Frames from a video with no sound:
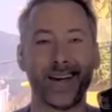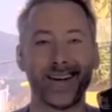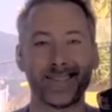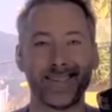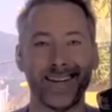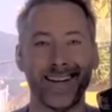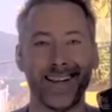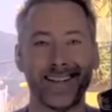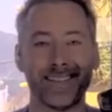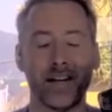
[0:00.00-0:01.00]
3,000.
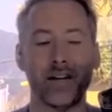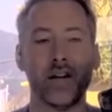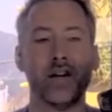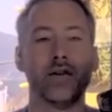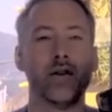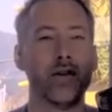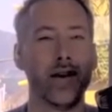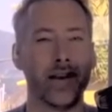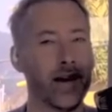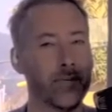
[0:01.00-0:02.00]
And they said,
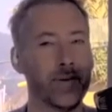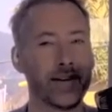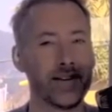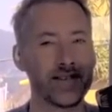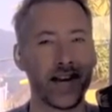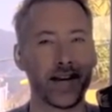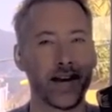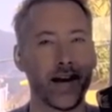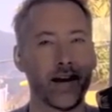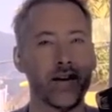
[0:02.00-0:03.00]
and they gave him like the
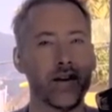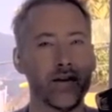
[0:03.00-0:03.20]
stink eye.